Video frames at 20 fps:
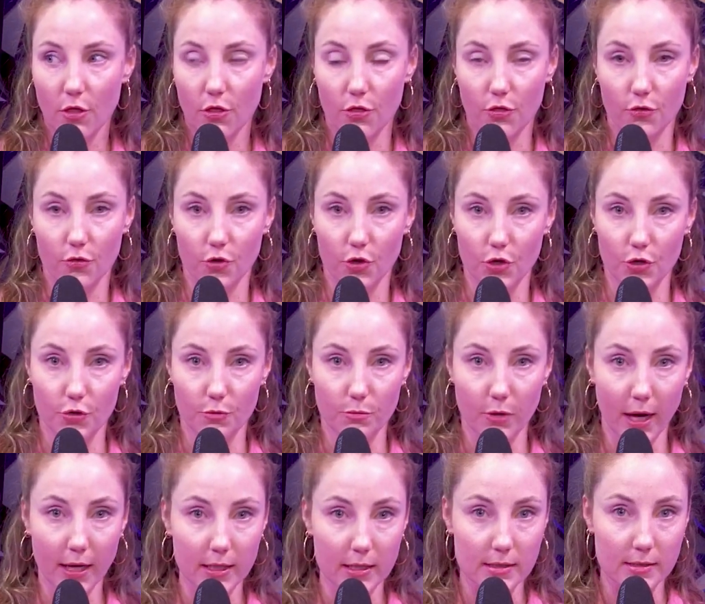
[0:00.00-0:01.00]
Through
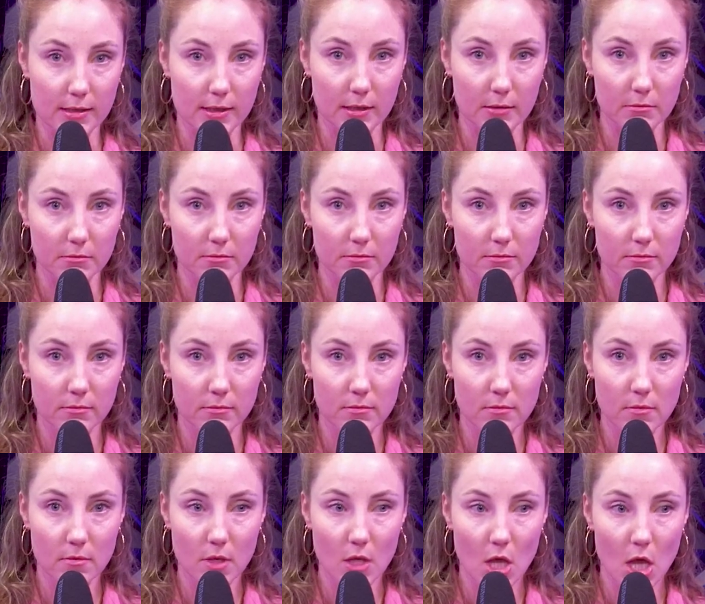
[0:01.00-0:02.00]
pregnancy.
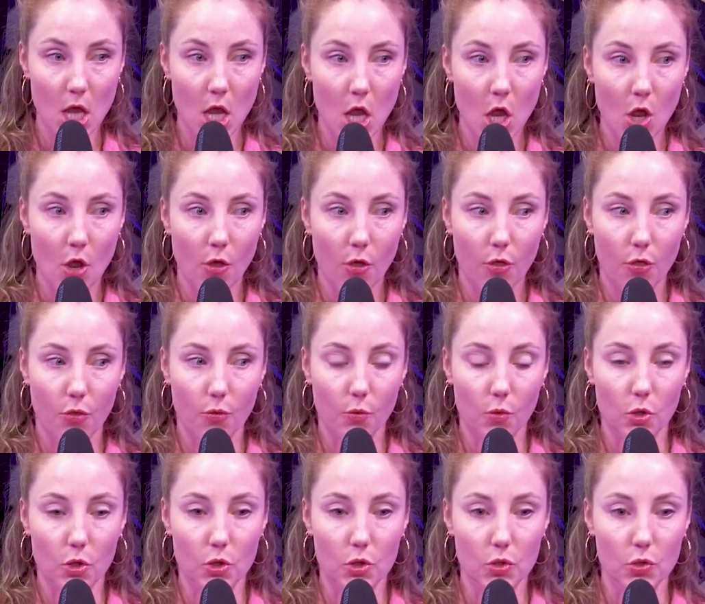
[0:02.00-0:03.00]

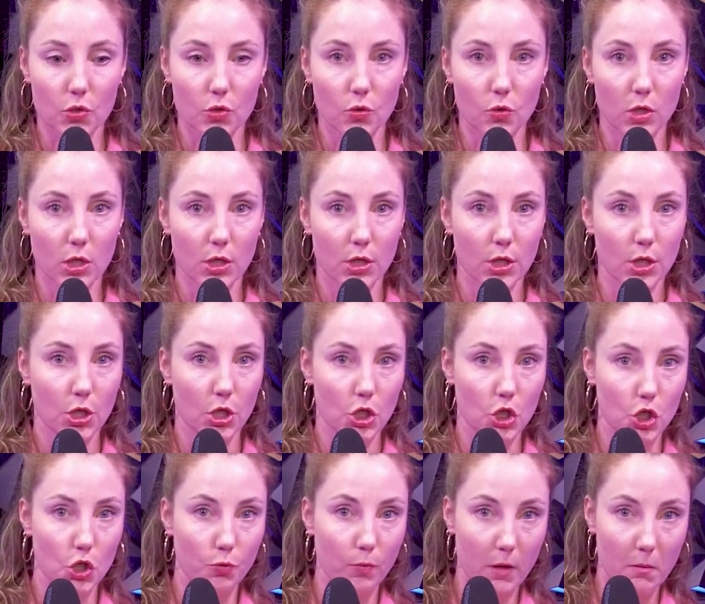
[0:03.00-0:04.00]
Through
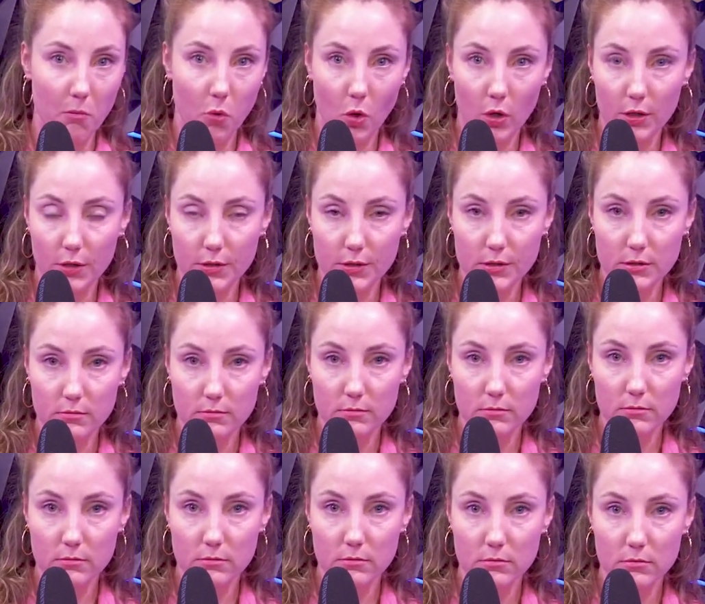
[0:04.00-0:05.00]
human portals.
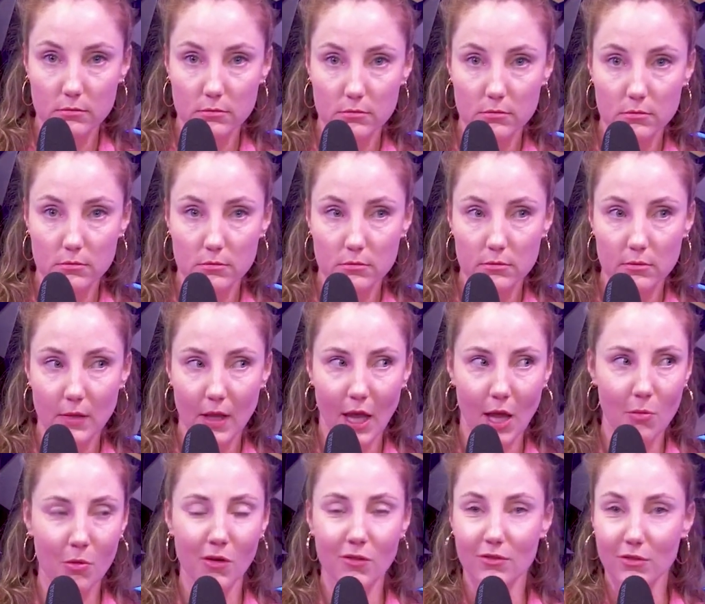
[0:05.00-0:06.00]

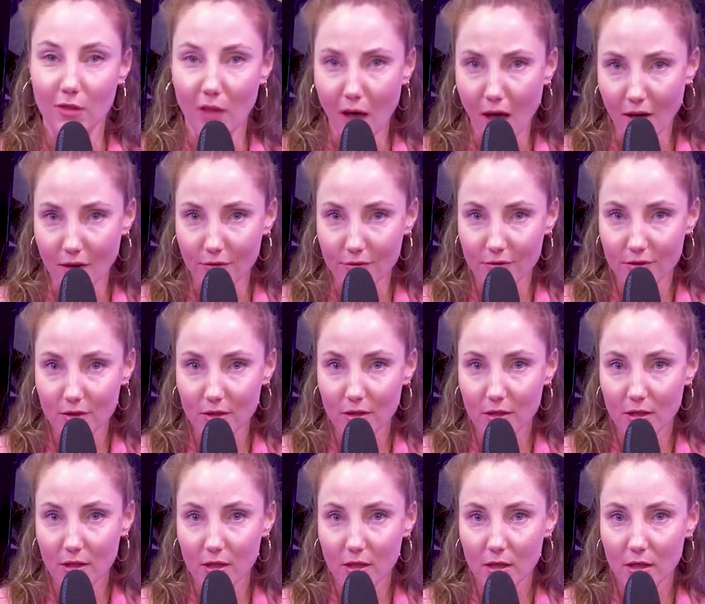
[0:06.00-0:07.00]
How about love?
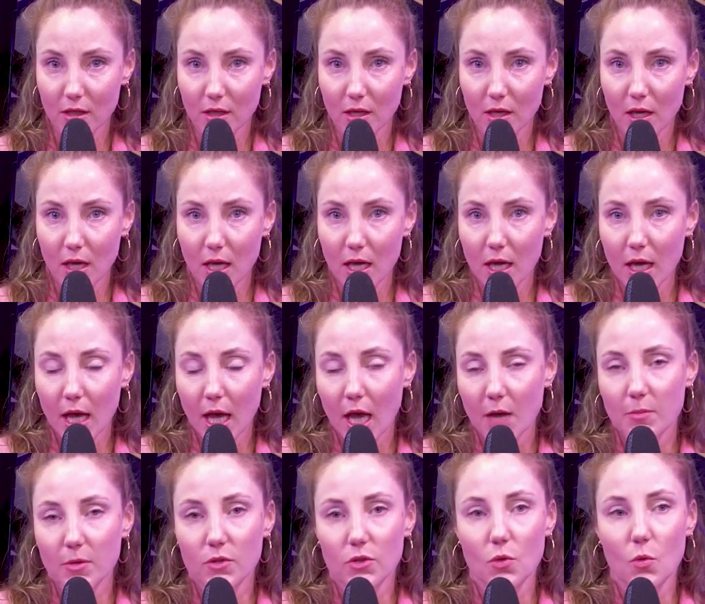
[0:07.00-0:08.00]
How
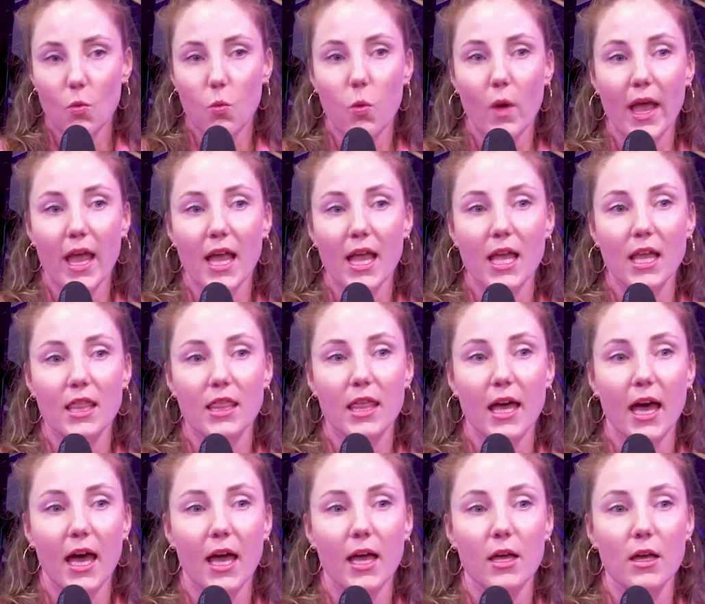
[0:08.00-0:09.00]
about the way
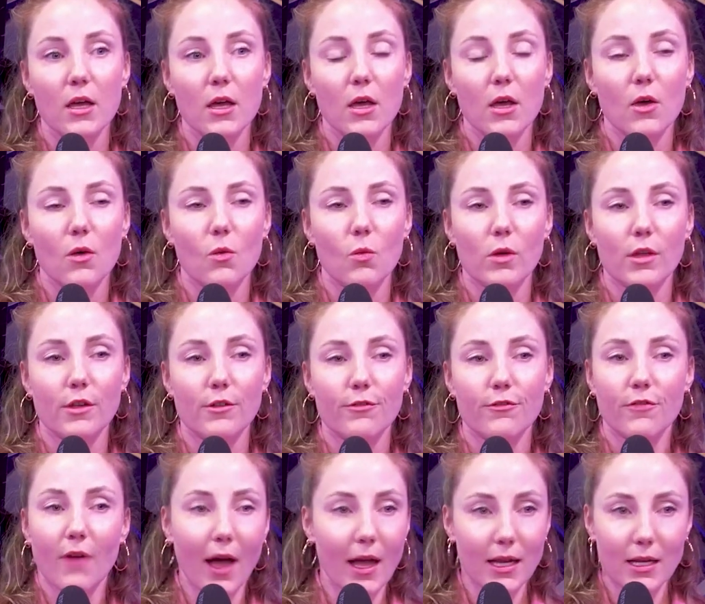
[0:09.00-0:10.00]
that we
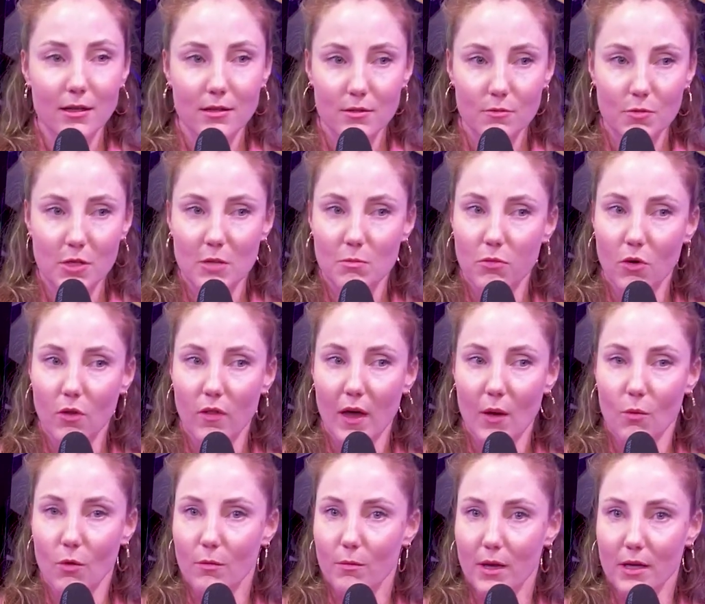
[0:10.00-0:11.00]
find people that
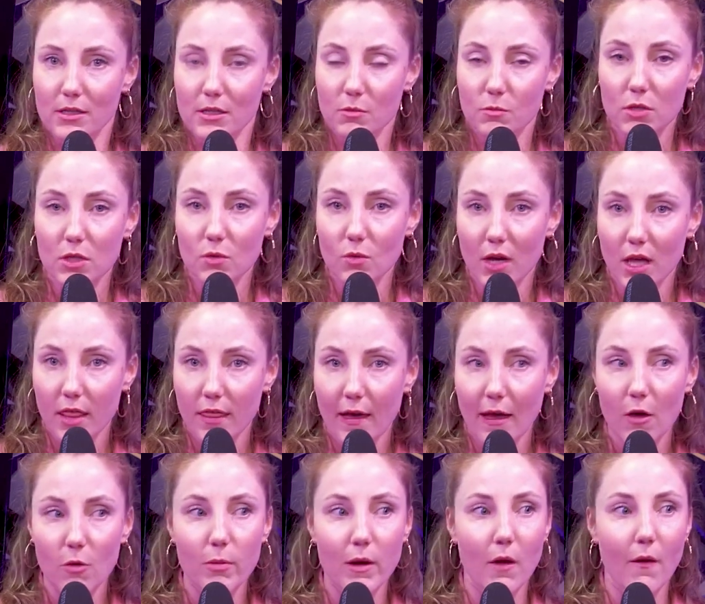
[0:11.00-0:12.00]
we're meant to be with?
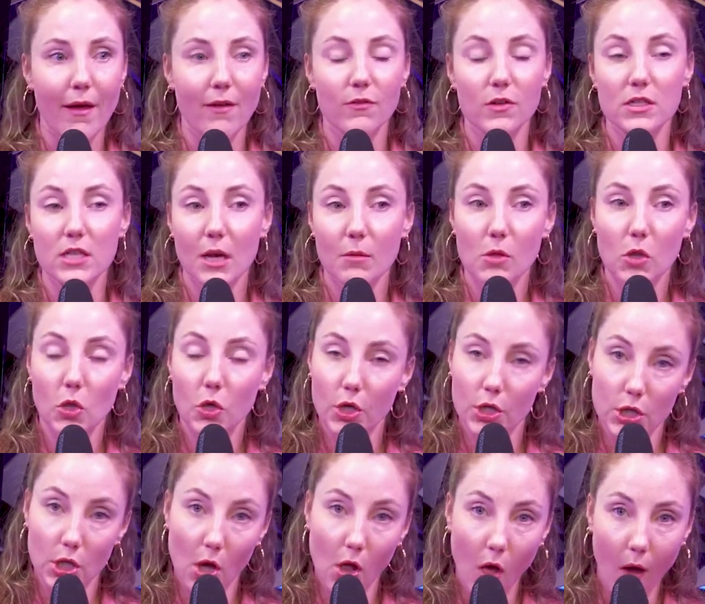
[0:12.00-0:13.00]
How about every time you look at
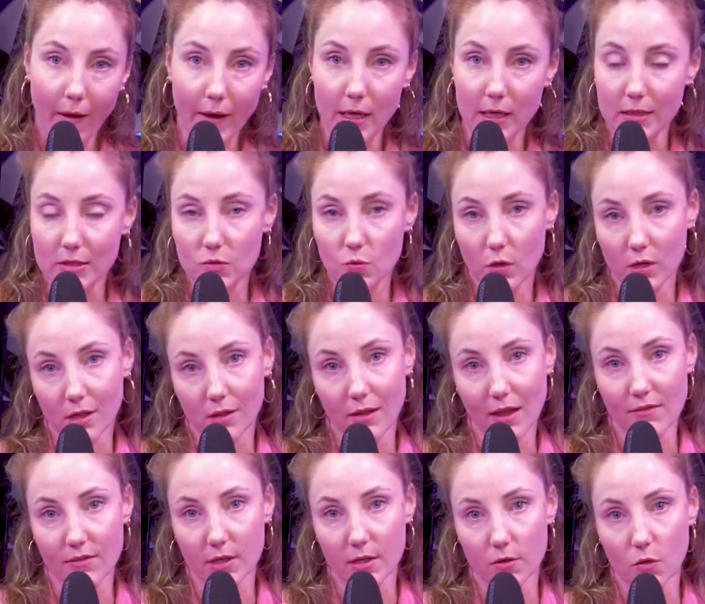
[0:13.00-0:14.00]
the clock and it's
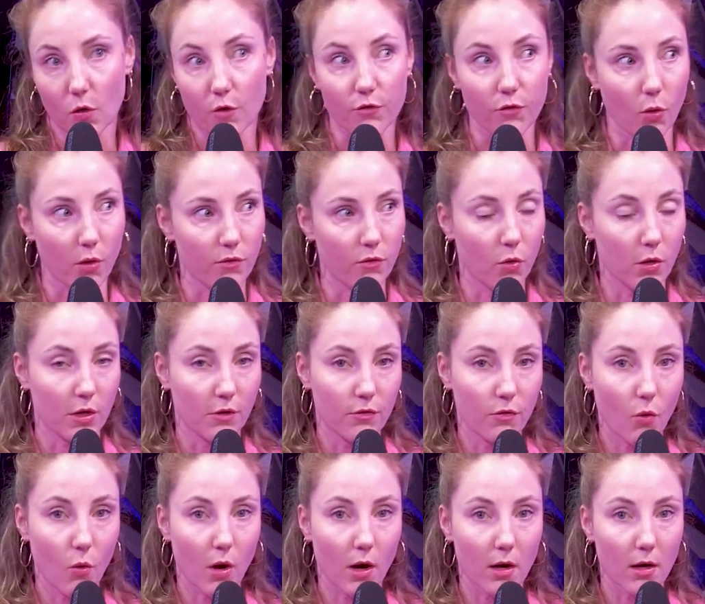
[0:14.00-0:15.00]
1:11 or
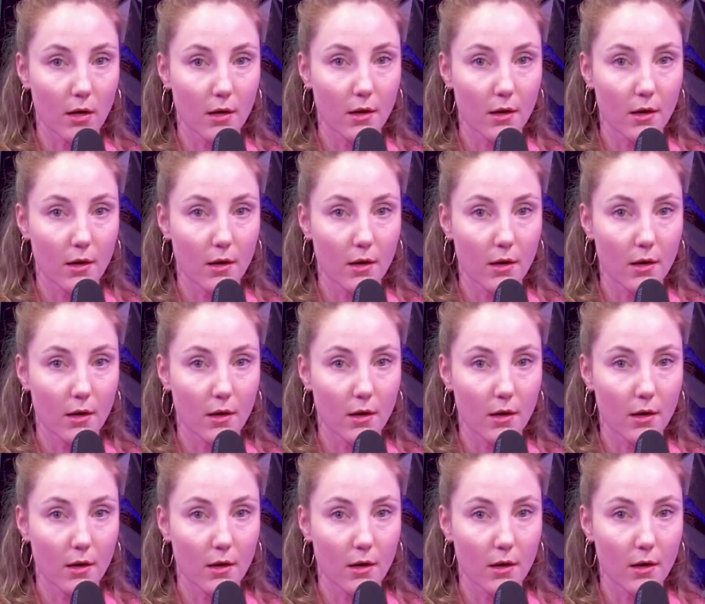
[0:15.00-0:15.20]
4:44?